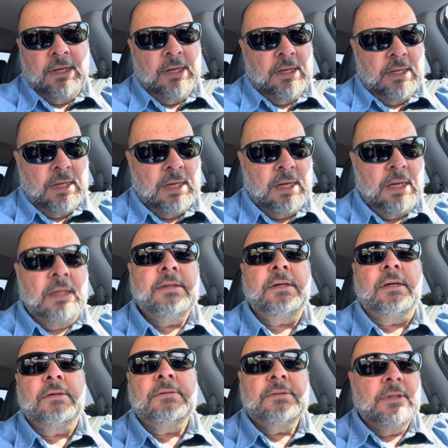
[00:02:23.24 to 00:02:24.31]
you
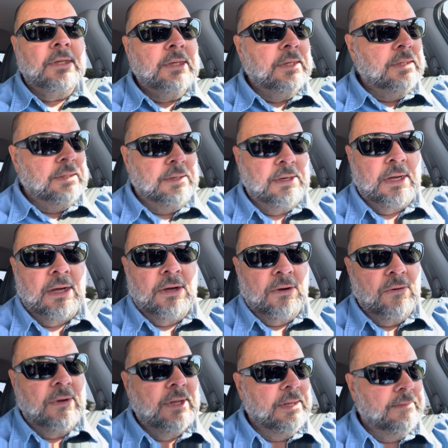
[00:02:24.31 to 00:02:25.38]
know
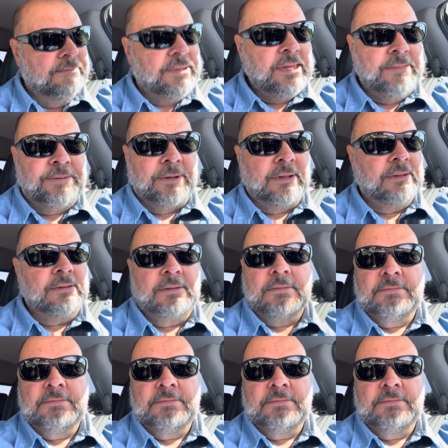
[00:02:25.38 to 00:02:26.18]
how people